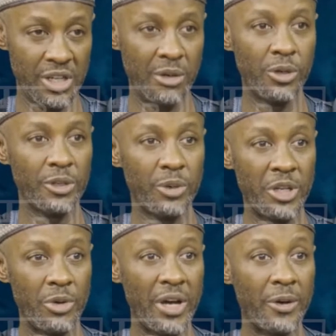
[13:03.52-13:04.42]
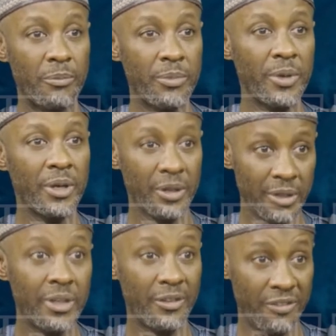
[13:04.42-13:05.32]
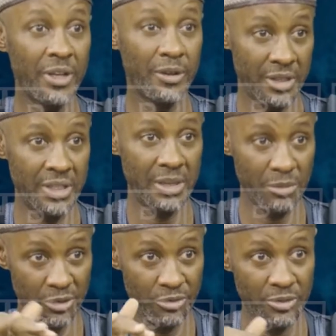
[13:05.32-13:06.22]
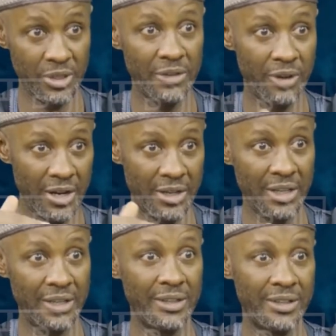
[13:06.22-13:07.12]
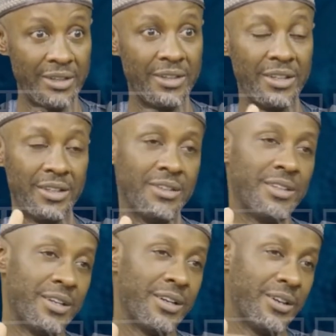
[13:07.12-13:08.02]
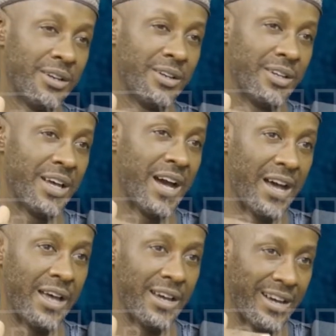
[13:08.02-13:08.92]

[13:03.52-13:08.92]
that word, yeah, but they were in terms of the figures. In the figures, in terms of the mm, the, the, the, the, the high,